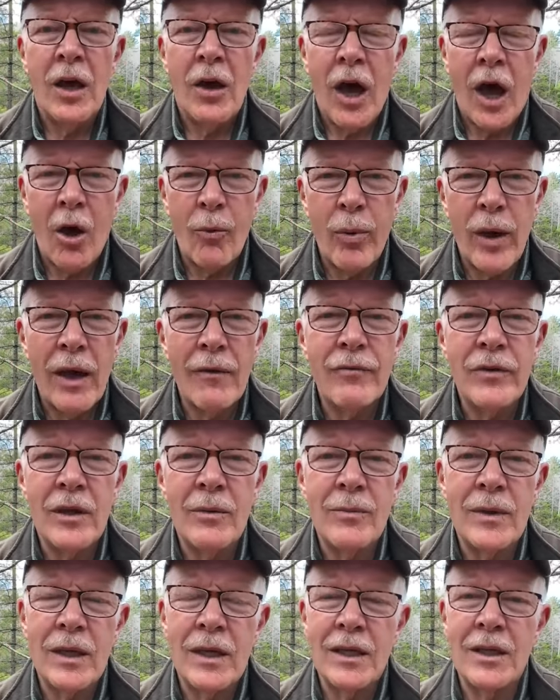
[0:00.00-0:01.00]
I'll have
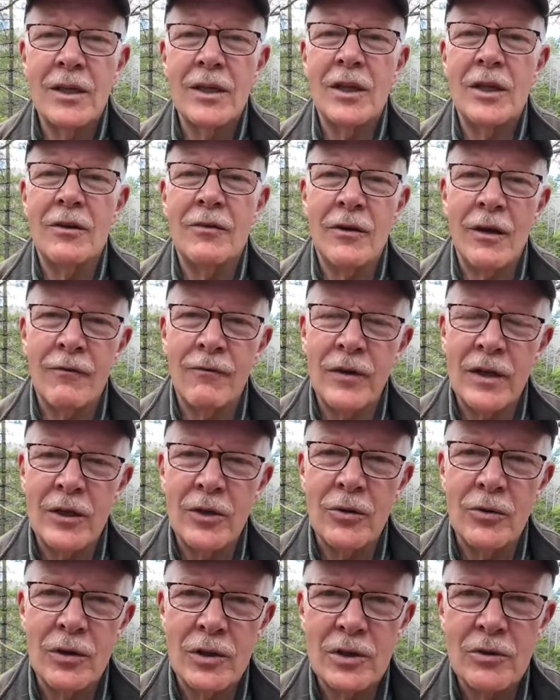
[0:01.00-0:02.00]
them in the
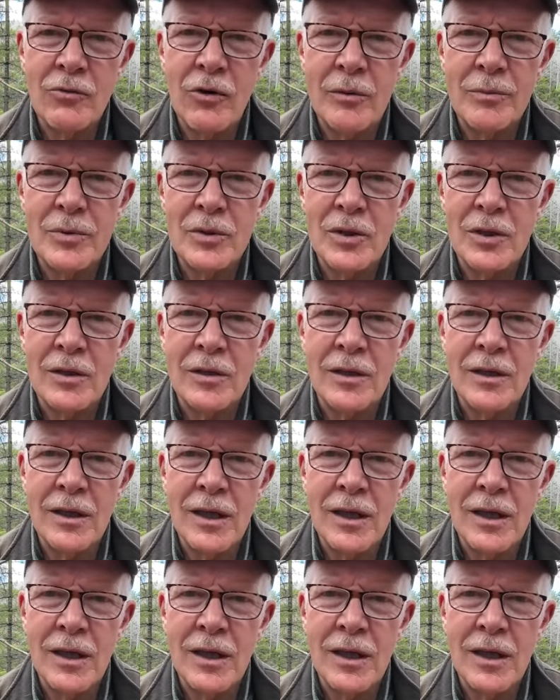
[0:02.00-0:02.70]
video description.